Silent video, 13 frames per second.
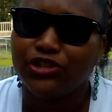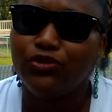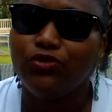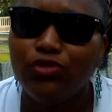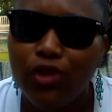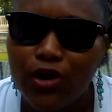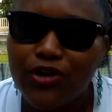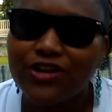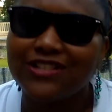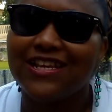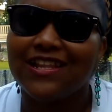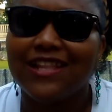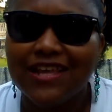You
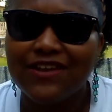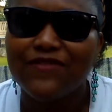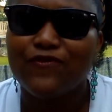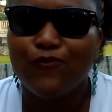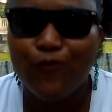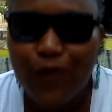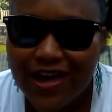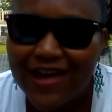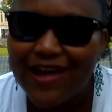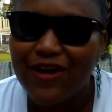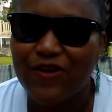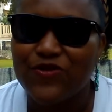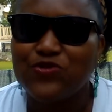learn to live
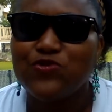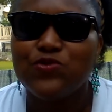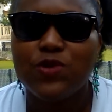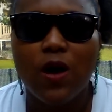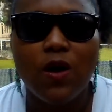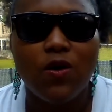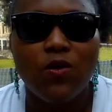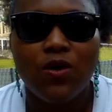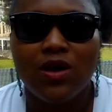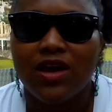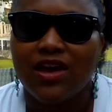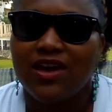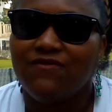well. You go
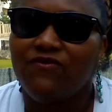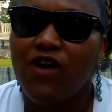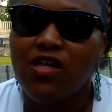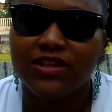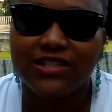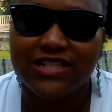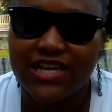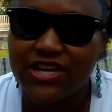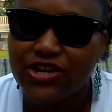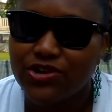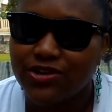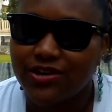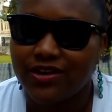and
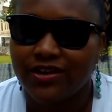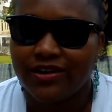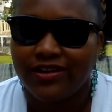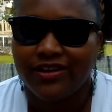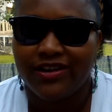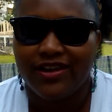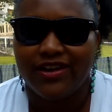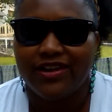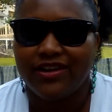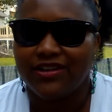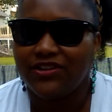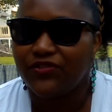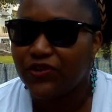volunteer
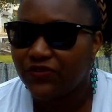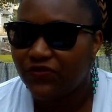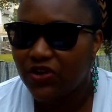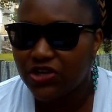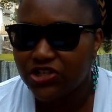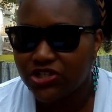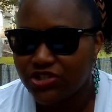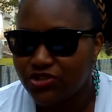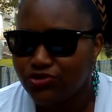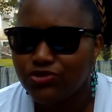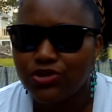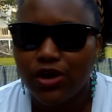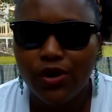at different
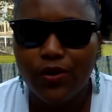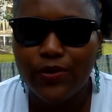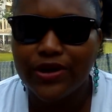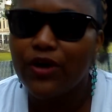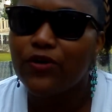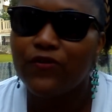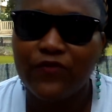functions. You go and go to